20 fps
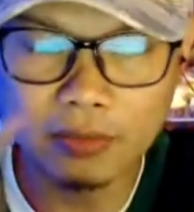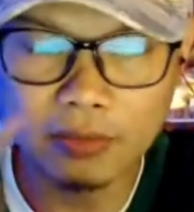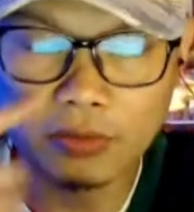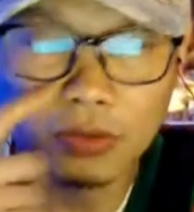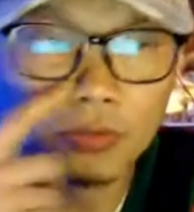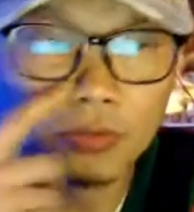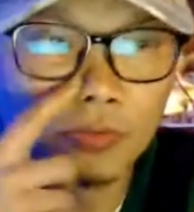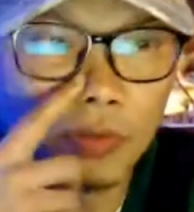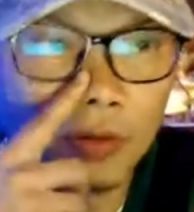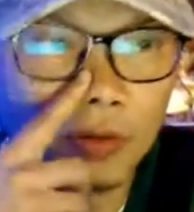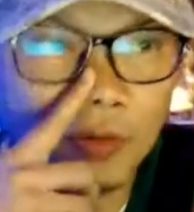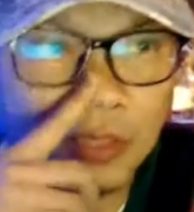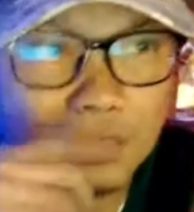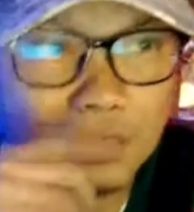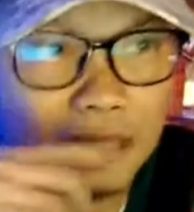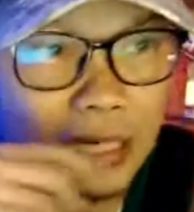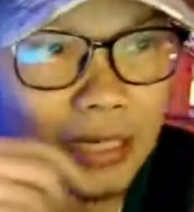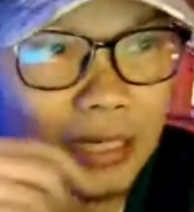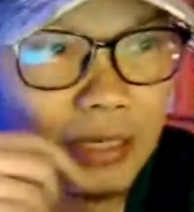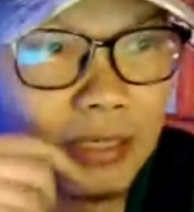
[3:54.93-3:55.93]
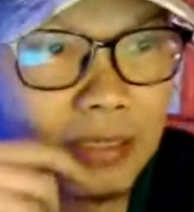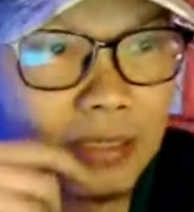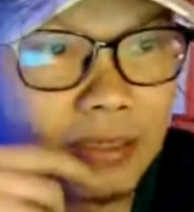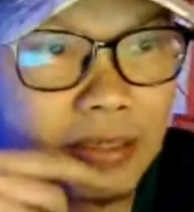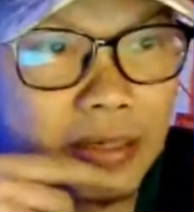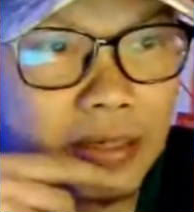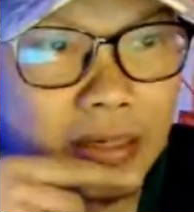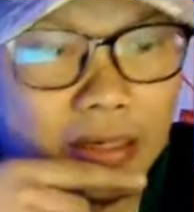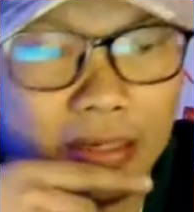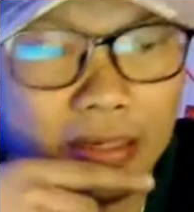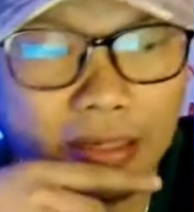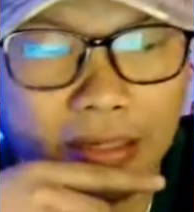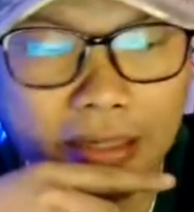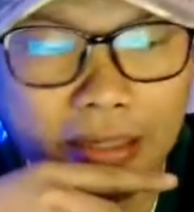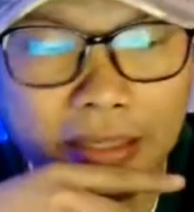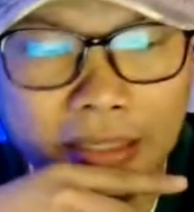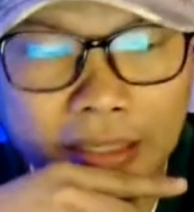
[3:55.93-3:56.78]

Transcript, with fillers: He was very silent. Uh,